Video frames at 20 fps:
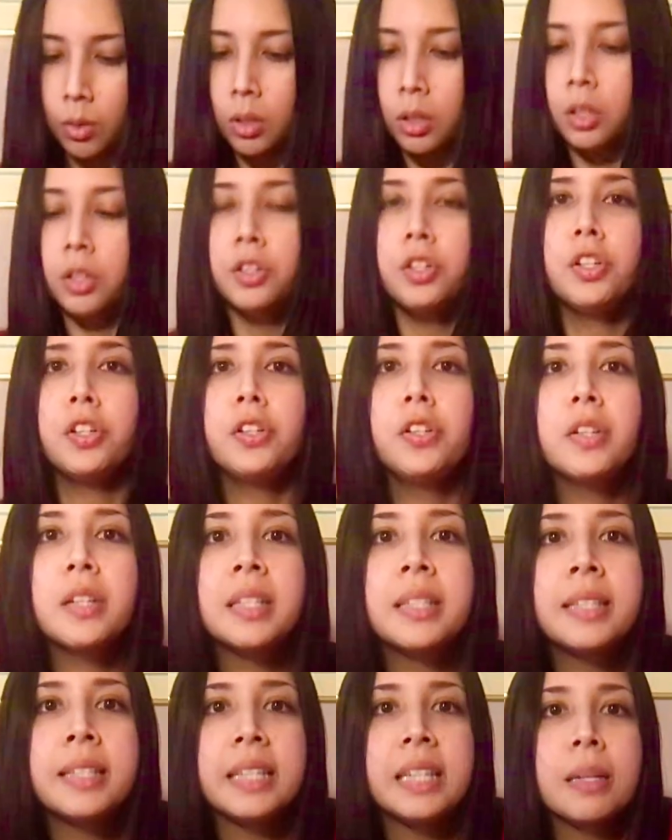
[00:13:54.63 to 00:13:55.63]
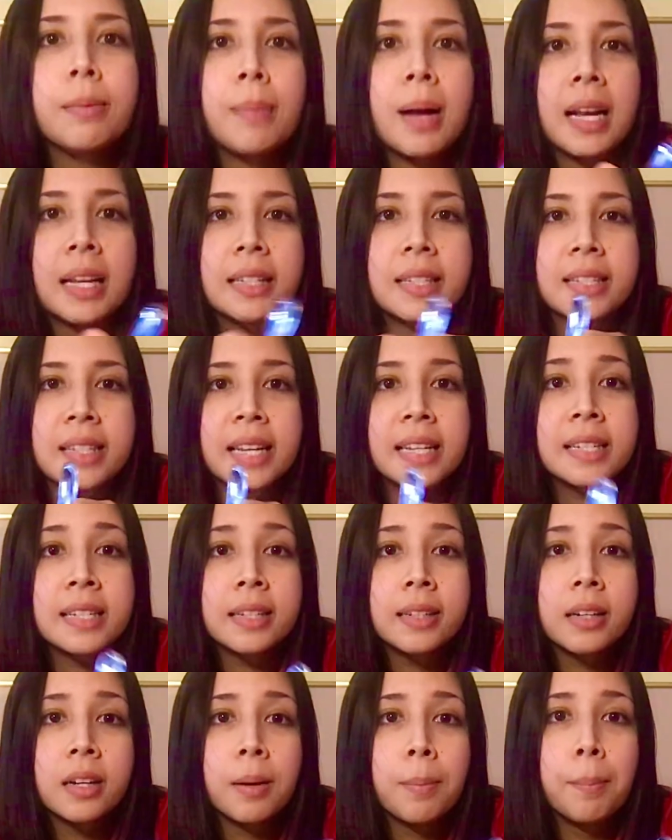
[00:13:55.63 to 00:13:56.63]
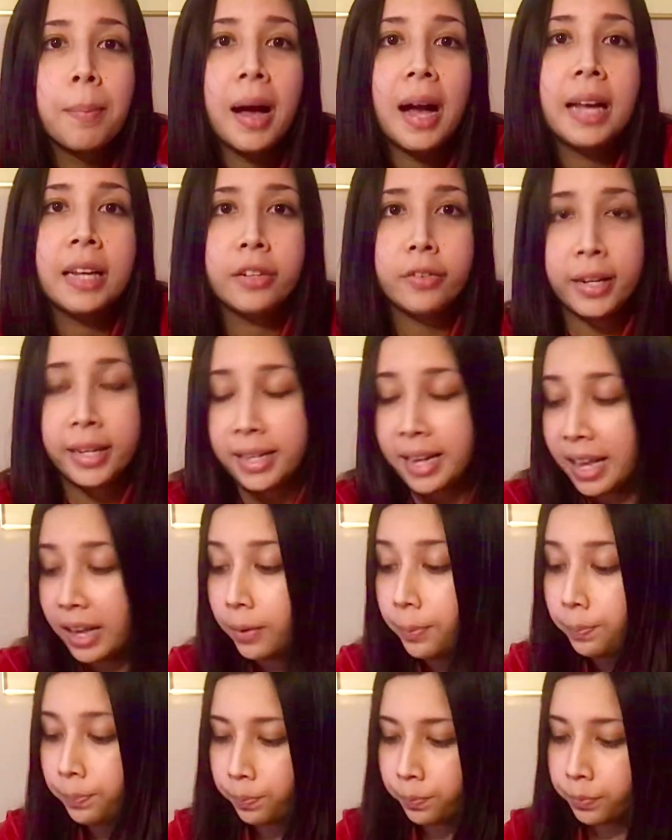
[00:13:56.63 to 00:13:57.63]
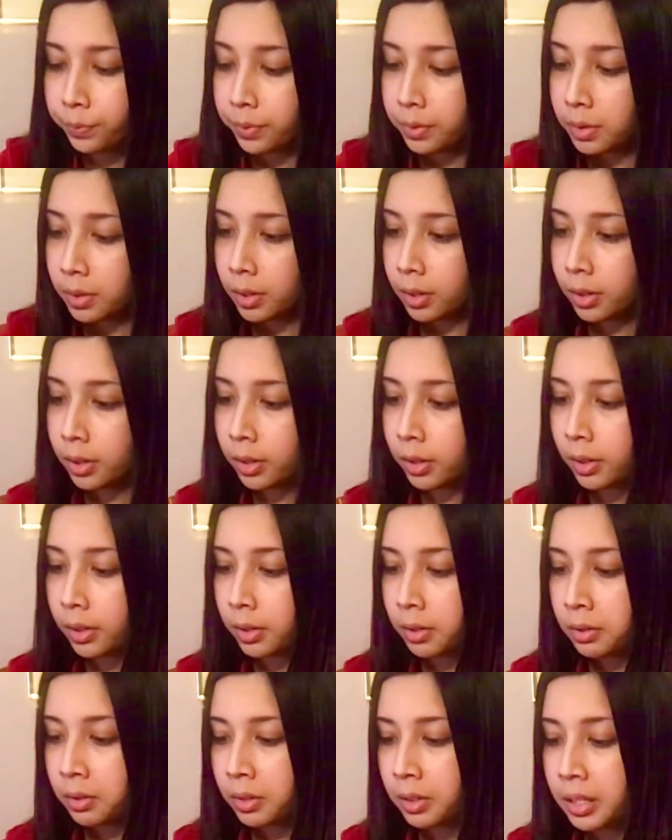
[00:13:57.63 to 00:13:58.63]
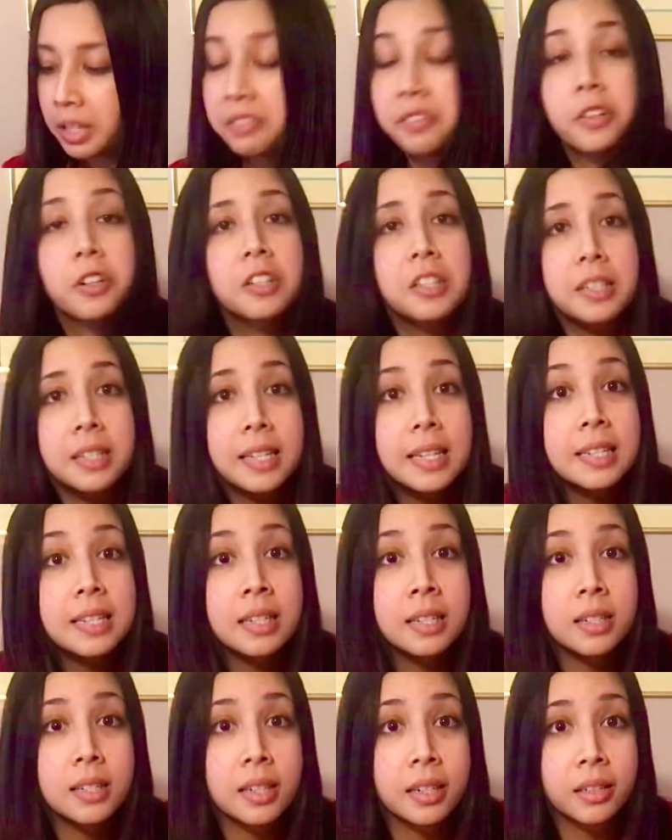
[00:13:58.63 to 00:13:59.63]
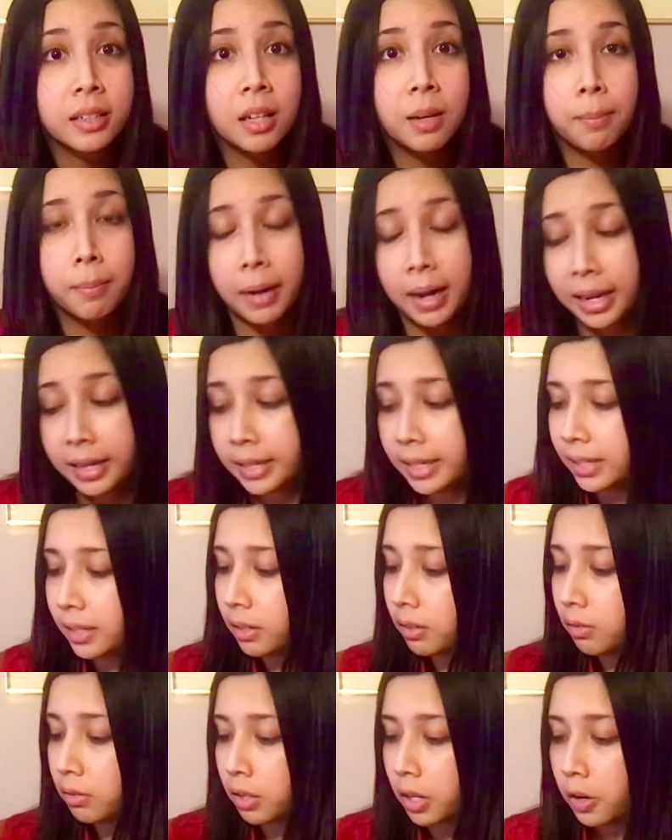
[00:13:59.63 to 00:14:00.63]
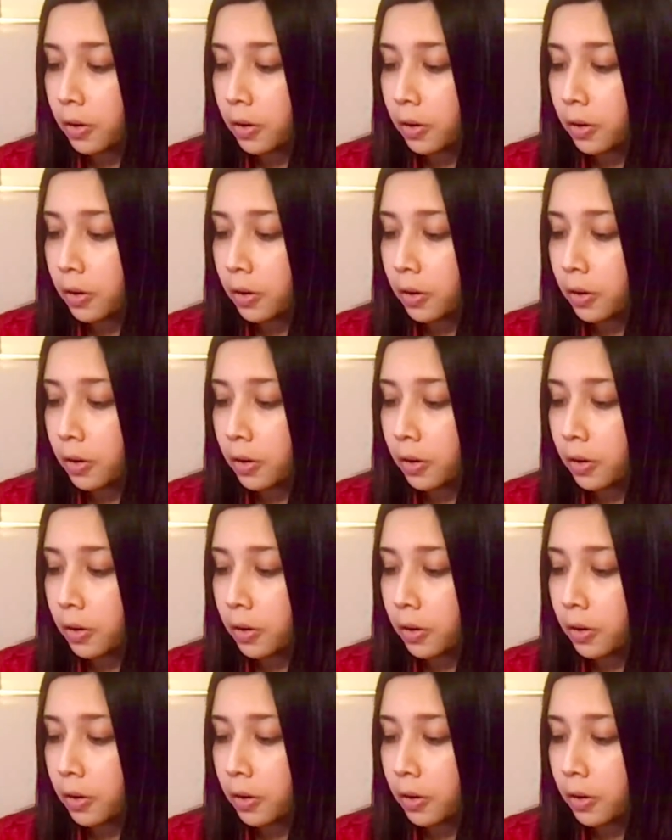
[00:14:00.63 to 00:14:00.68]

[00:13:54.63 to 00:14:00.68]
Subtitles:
So you can see mine's nice and combined right now. If yours isn't done combining, go